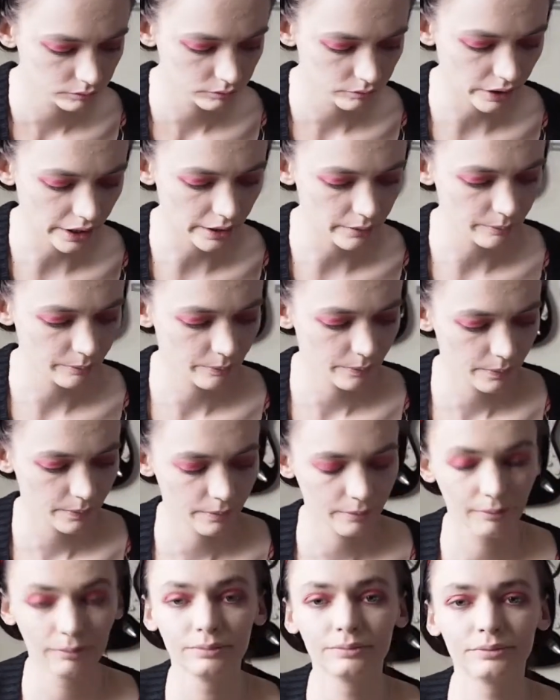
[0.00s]
Right,
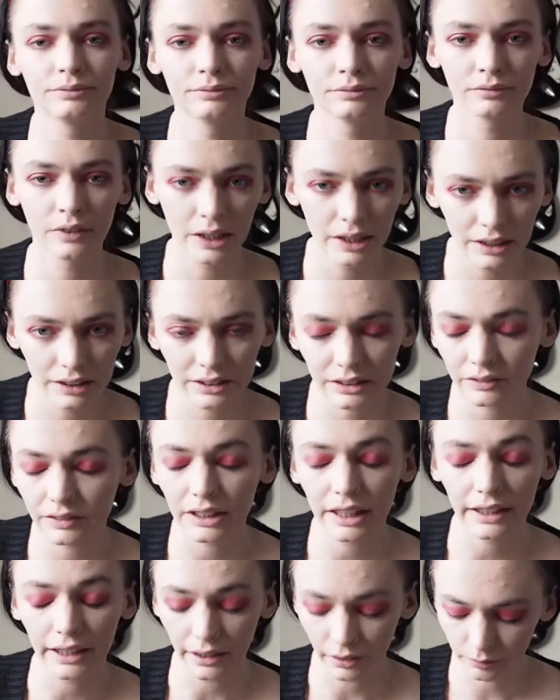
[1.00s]
so I've
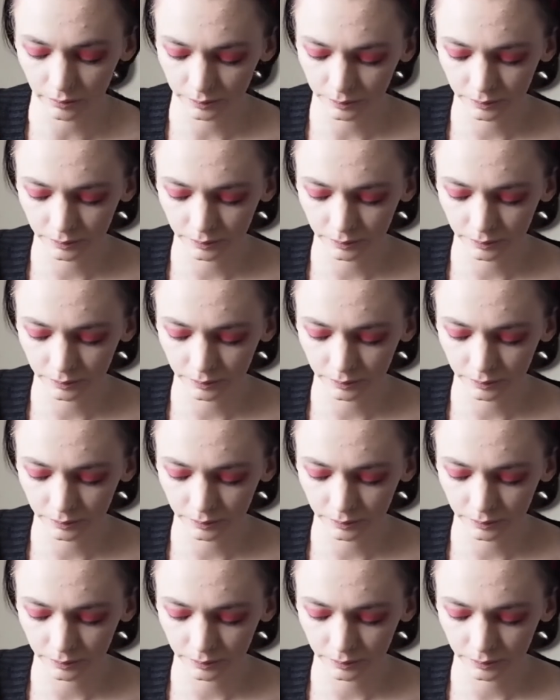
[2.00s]
done that.